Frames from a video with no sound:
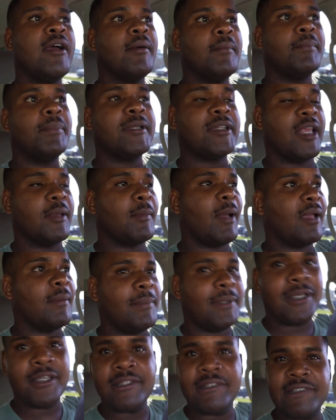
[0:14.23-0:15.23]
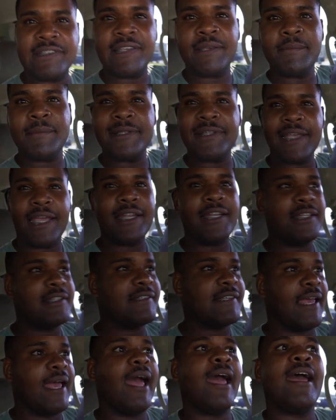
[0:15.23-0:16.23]
but they might be intimidated
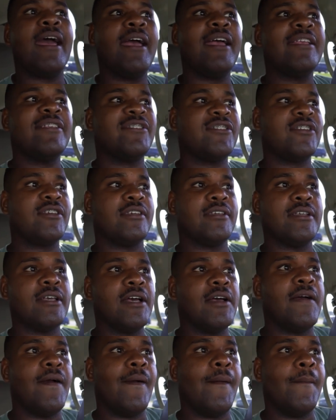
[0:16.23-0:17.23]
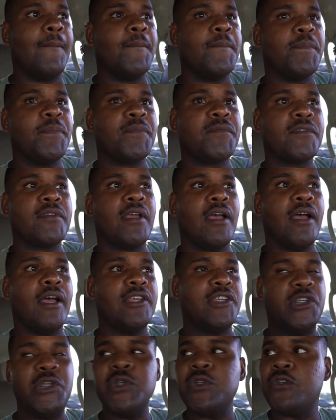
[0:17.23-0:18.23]
to ask a
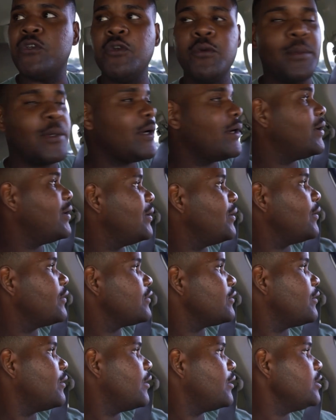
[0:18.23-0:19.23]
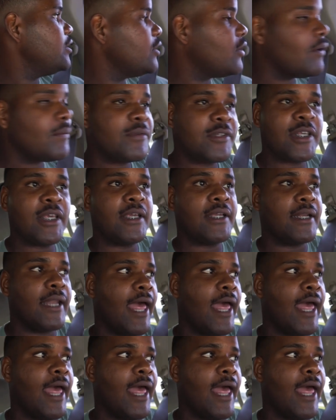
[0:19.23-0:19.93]
YouTuber or you know what I'm saying?